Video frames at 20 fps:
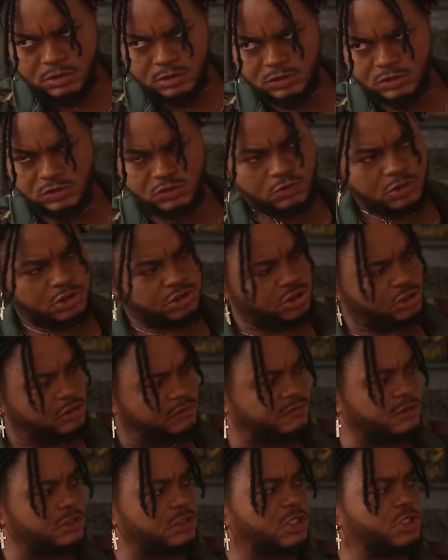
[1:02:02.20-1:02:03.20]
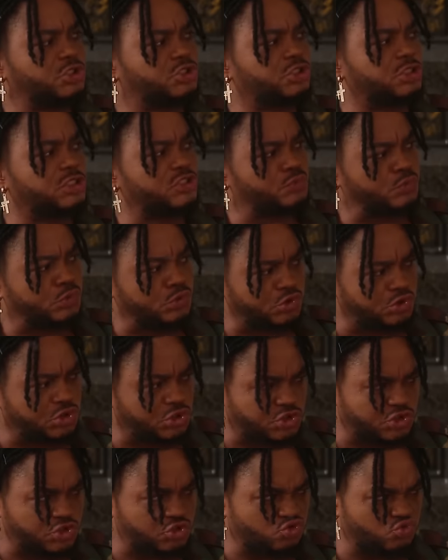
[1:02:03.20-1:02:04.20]
The situation of the nation has pushed
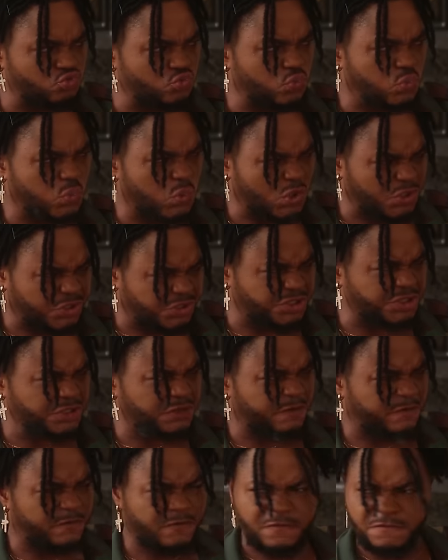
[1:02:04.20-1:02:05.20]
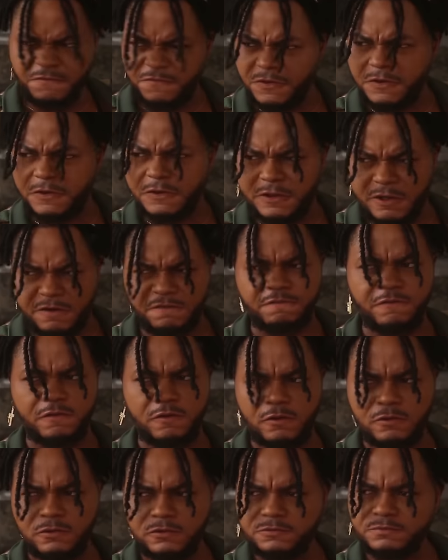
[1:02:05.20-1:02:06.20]
us into working for the
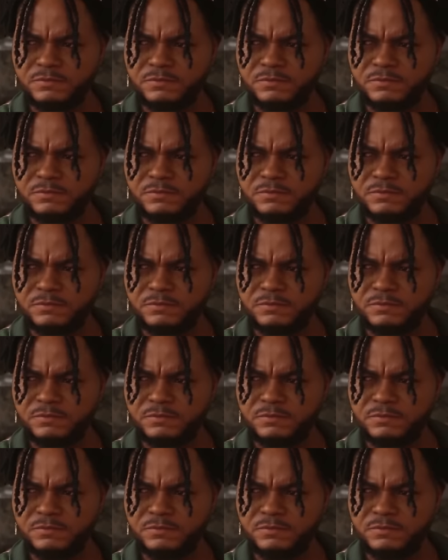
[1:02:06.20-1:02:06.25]
devil.